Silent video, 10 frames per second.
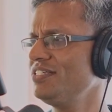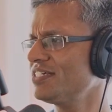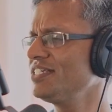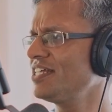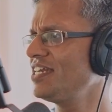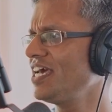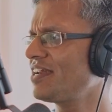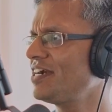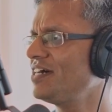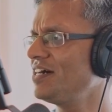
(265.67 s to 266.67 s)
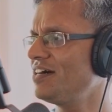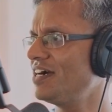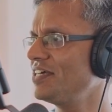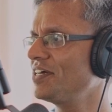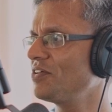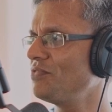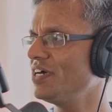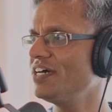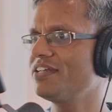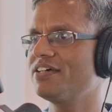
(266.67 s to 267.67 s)
just recently, I read an article
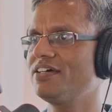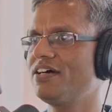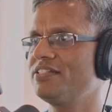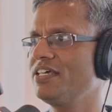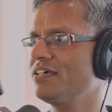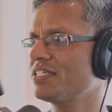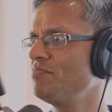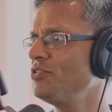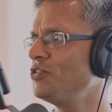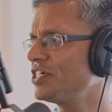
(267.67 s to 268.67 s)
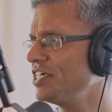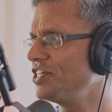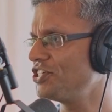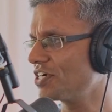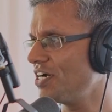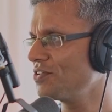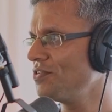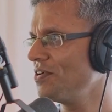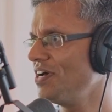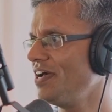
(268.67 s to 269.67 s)
where I think some university in
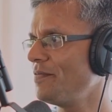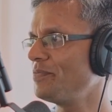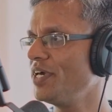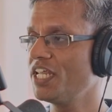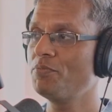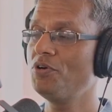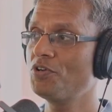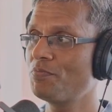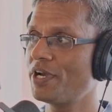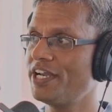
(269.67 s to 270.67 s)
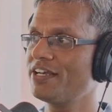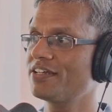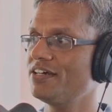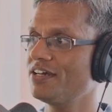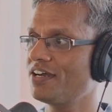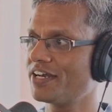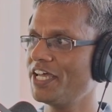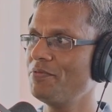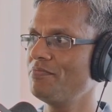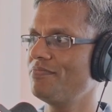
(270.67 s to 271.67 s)
Chicago, they are able to predict a
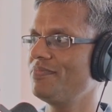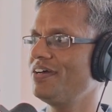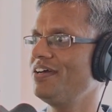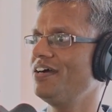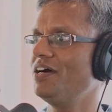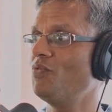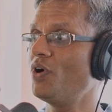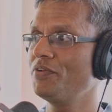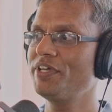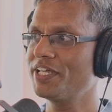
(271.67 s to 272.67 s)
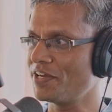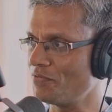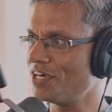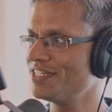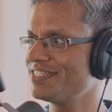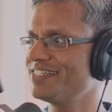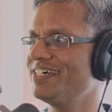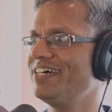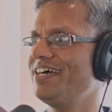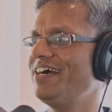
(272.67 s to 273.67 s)
crime one week in advance,
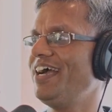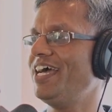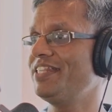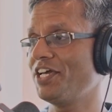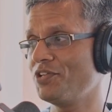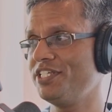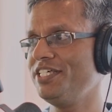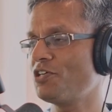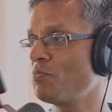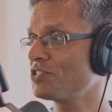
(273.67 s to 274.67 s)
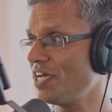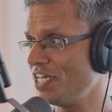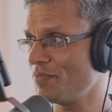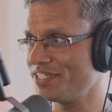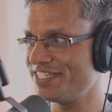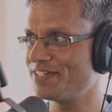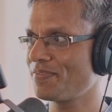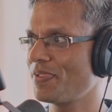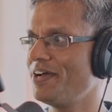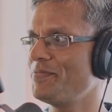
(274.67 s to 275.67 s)
and the accuracy is almost ninety percent.
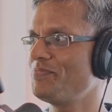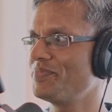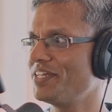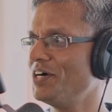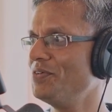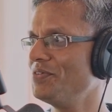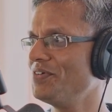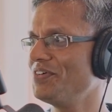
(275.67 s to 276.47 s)
Now,